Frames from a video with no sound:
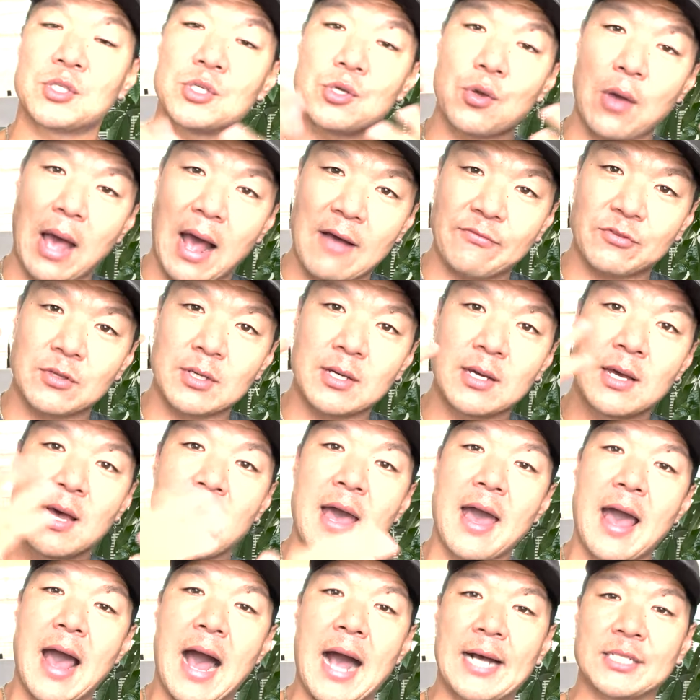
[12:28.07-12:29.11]
So you have to
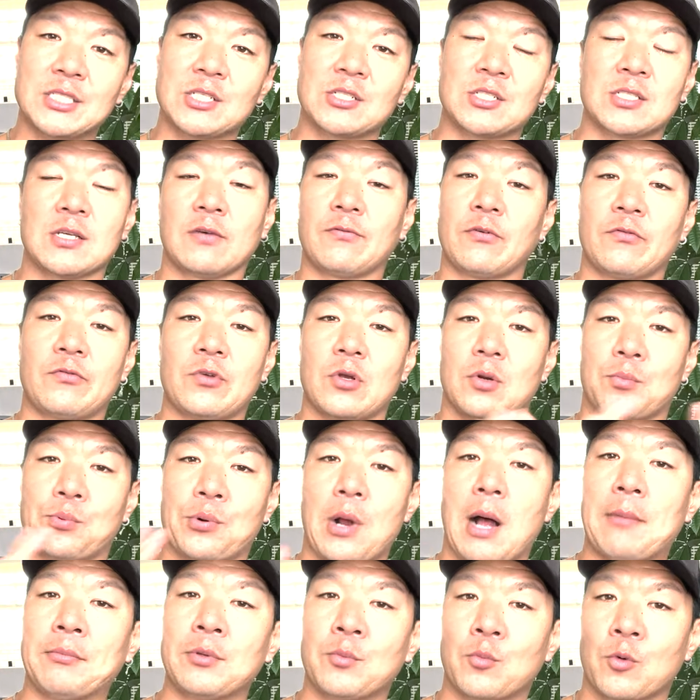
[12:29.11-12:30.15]
ask yourself if you're a
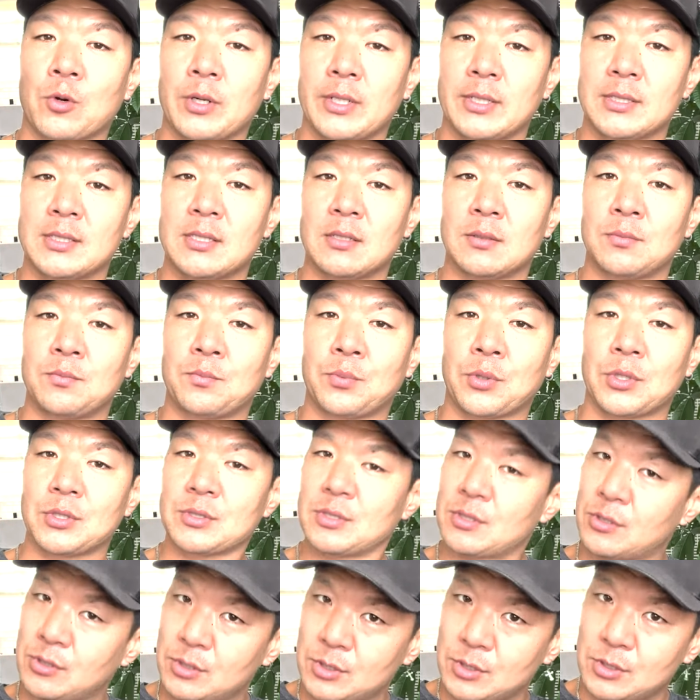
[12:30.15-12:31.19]
problem oriented
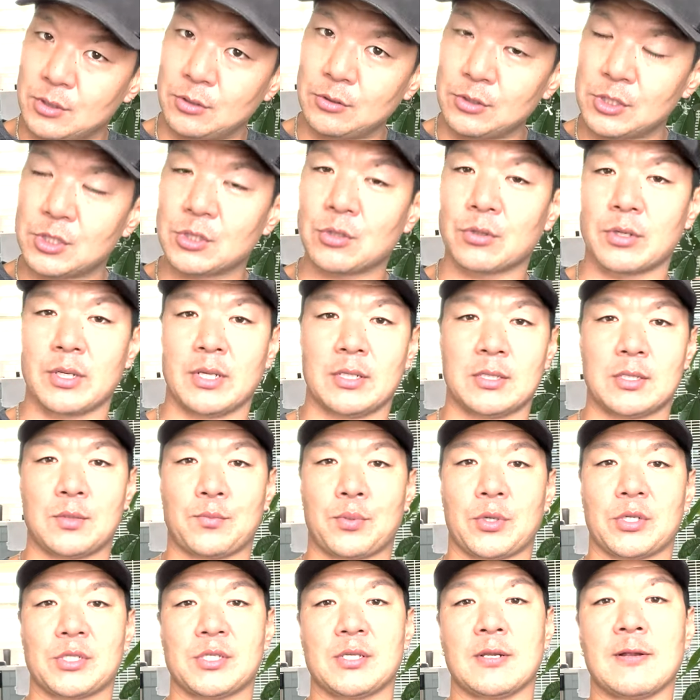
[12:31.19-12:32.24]
person or a solution oriented
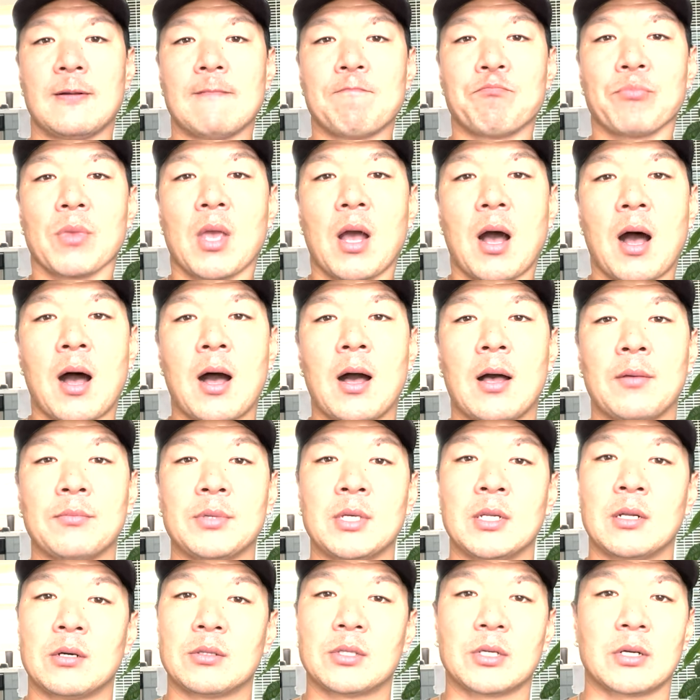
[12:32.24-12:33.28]
person. Um,
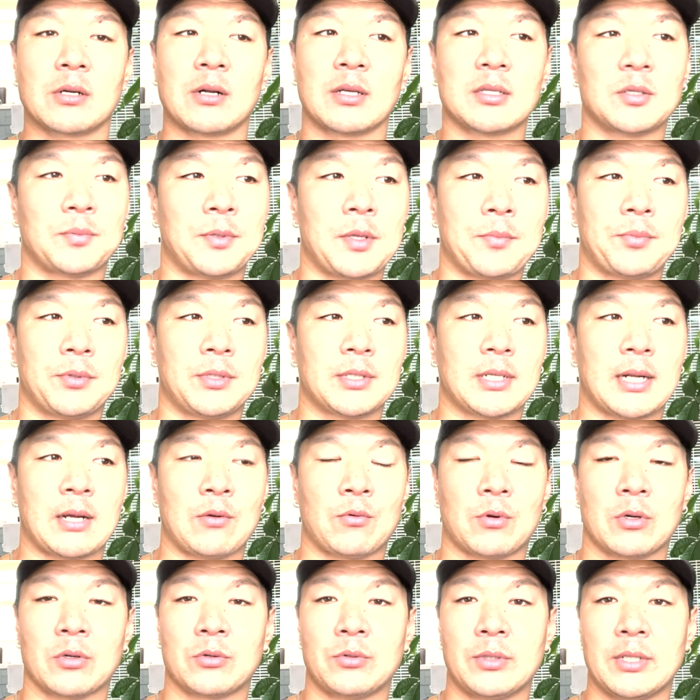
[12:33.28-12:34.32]
you know, there are other people that I
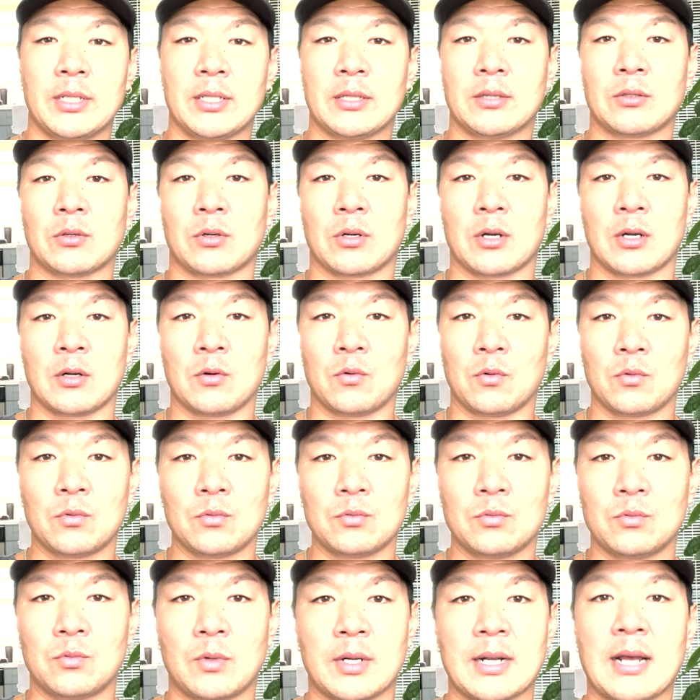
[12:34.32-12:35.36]
work with or
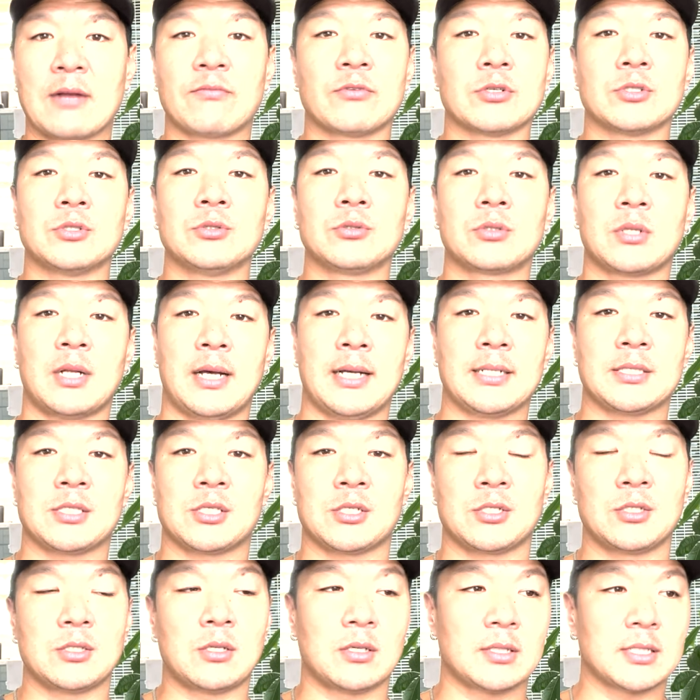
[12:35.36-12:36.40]
whatever, new clients
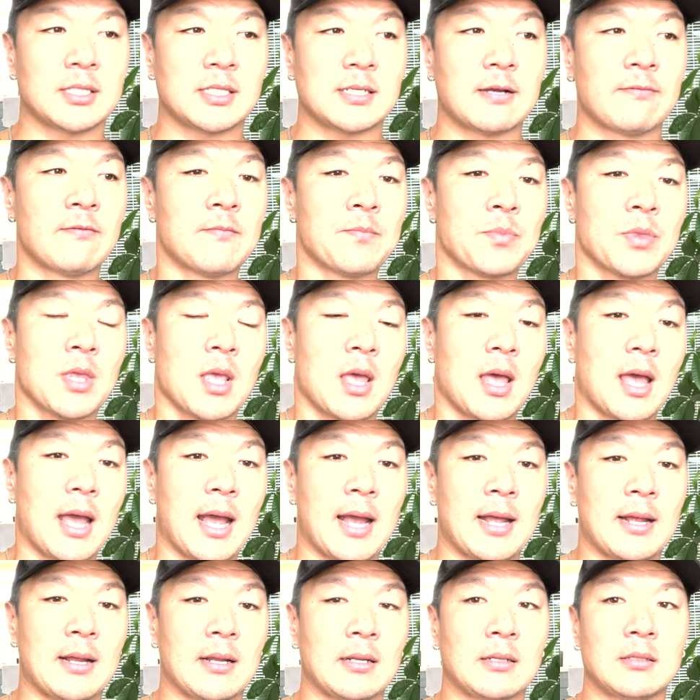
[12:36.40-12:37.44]
and all this stuff,
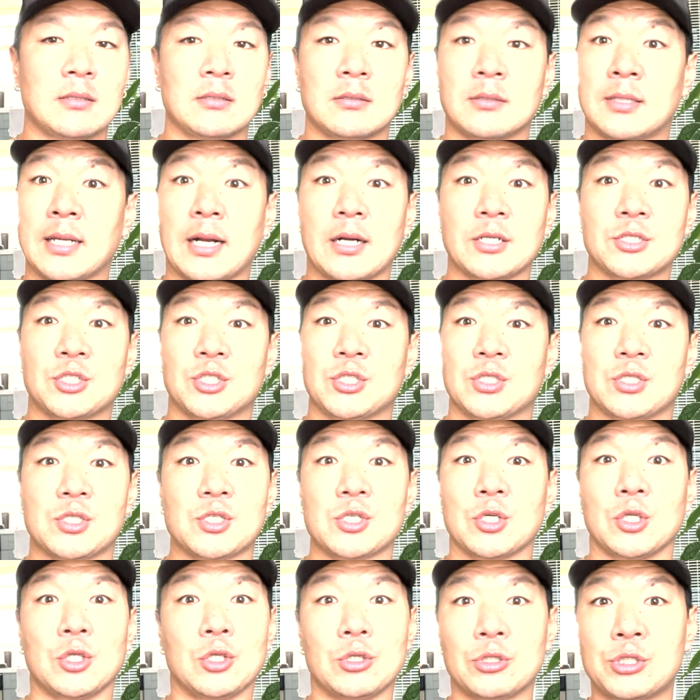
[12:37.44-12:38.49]
and they're
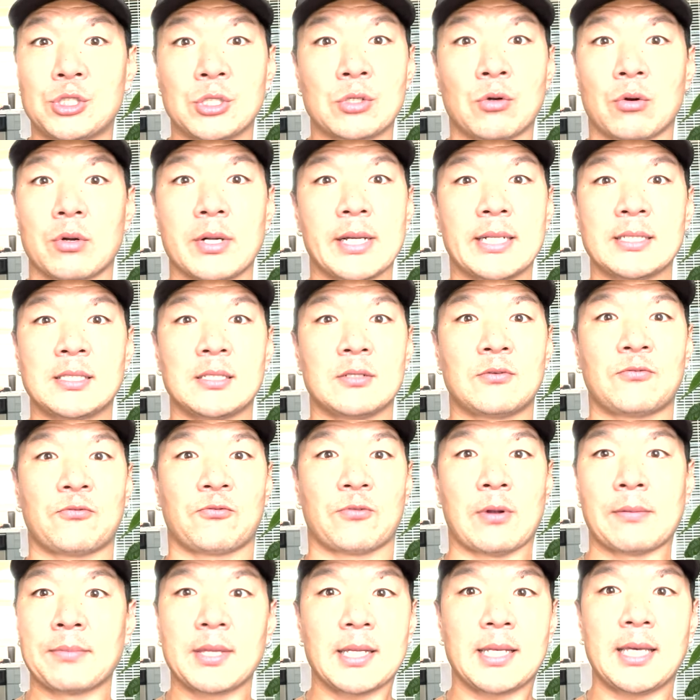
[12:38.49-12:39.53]
solution oriented
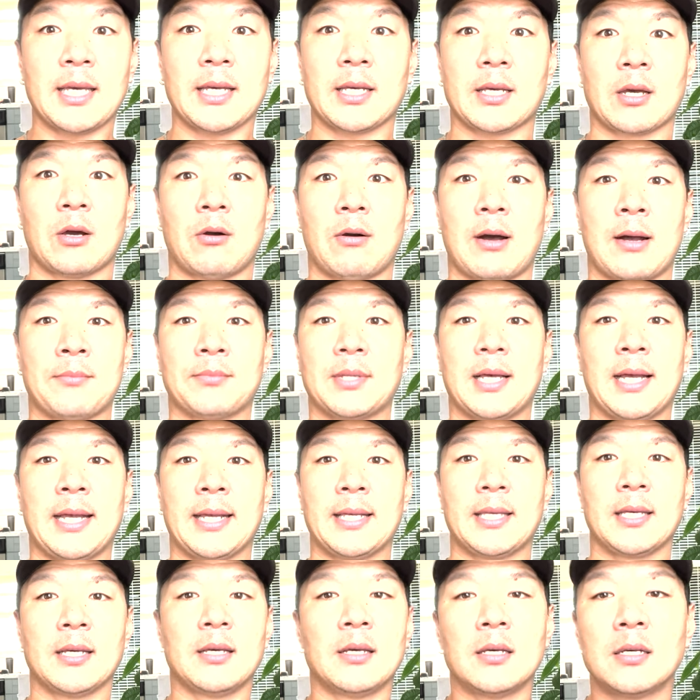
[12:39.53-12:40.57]
from the get go. I'm
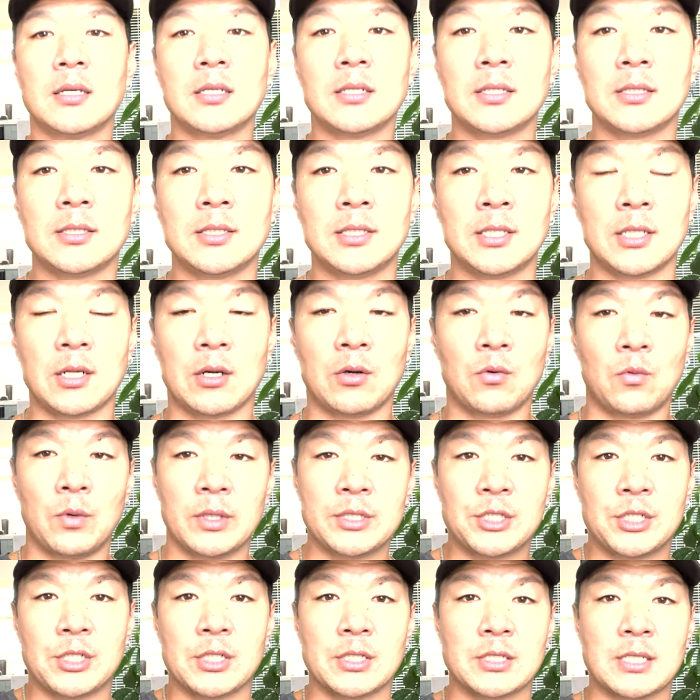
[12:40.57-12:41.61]
like, you know,
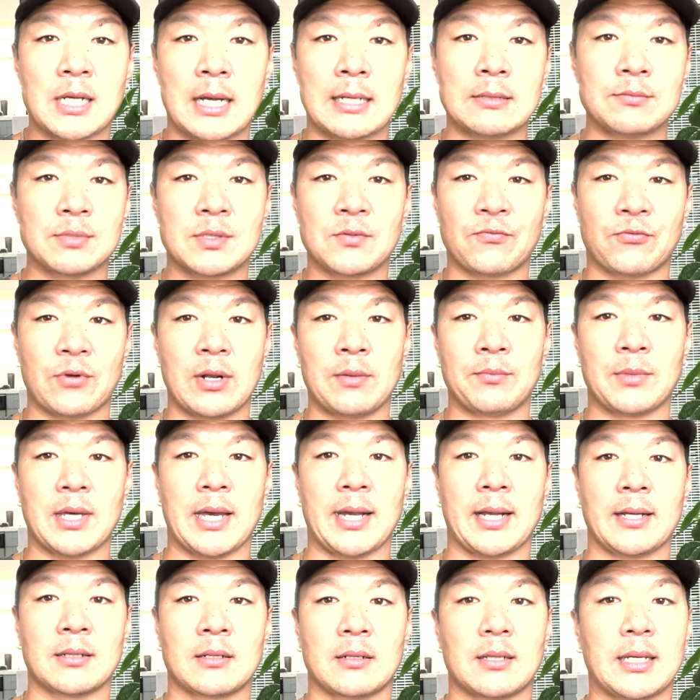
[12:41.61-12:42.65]
what's your time frame
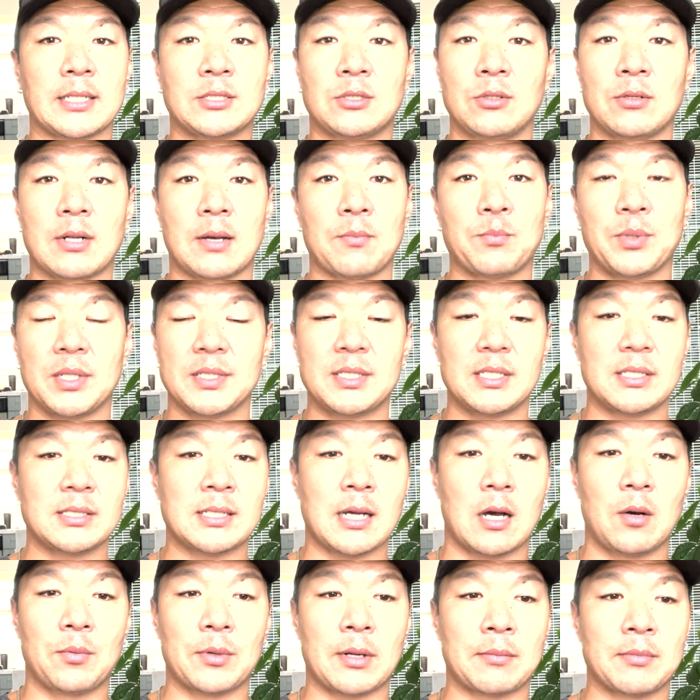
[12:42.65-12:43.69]
like? And they're like, dude, I'm busy as
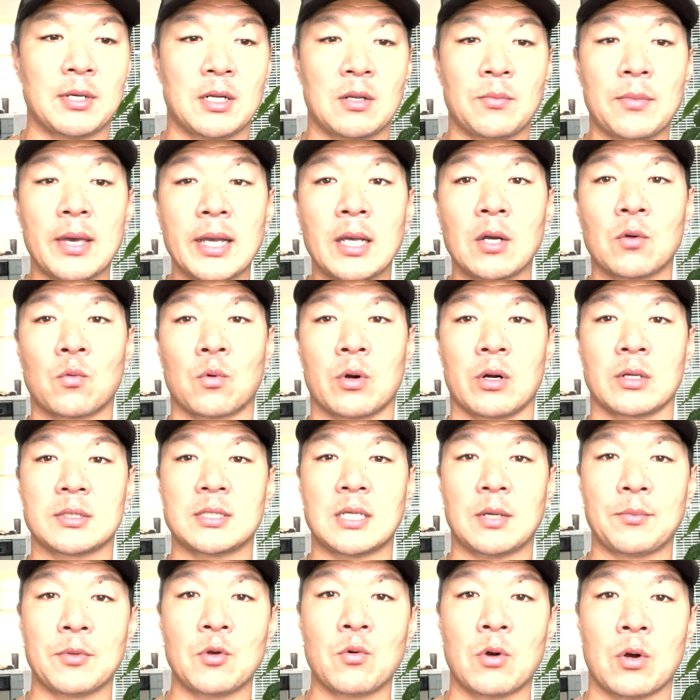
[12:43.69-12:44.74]
hell, but I'm going to make it work.
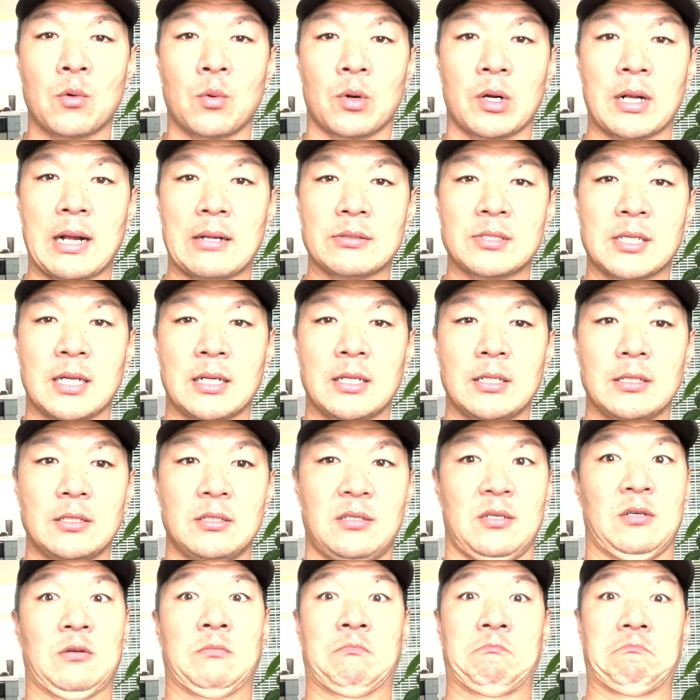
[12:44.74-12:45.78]
Tell me what workouts I need to
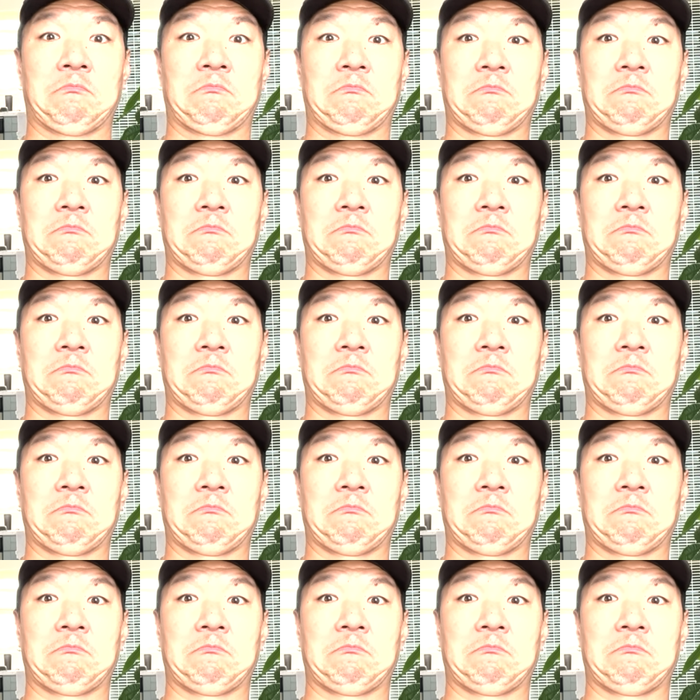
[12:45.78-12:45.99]
do.